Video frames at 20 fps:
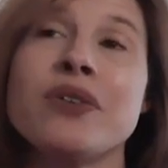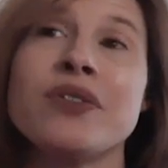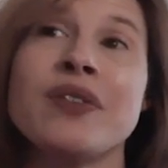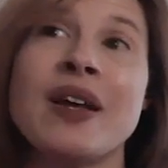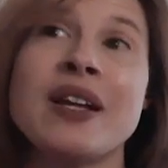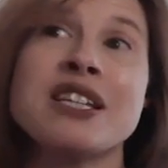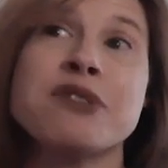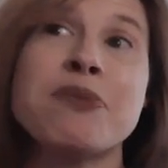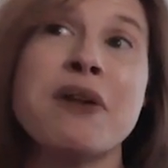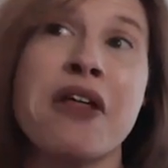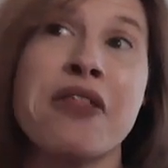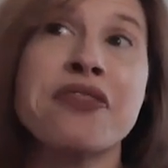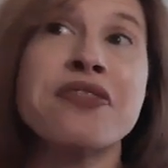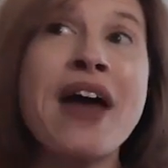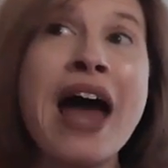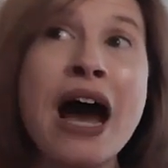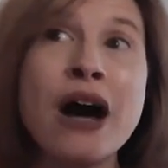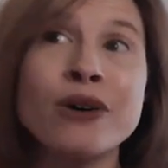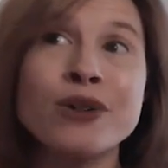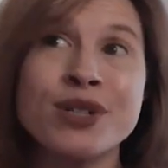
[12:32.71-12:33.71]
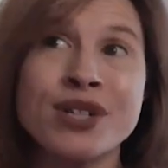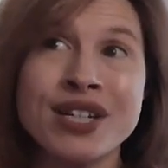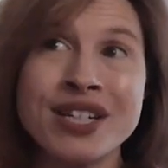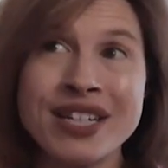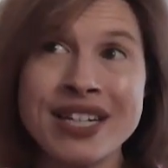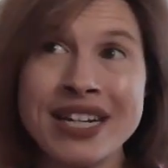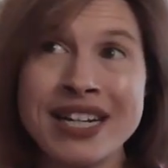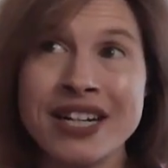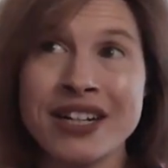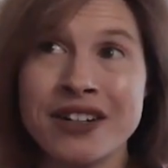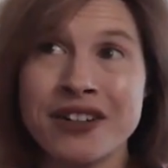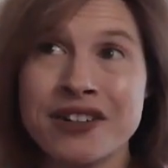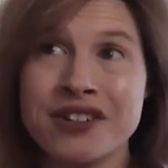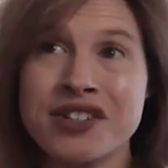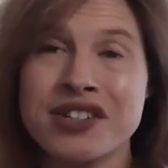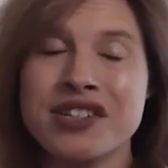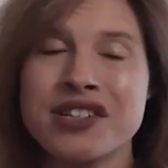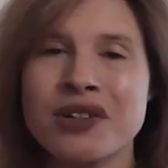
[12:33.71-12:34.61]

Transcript: that it's been a thousand years.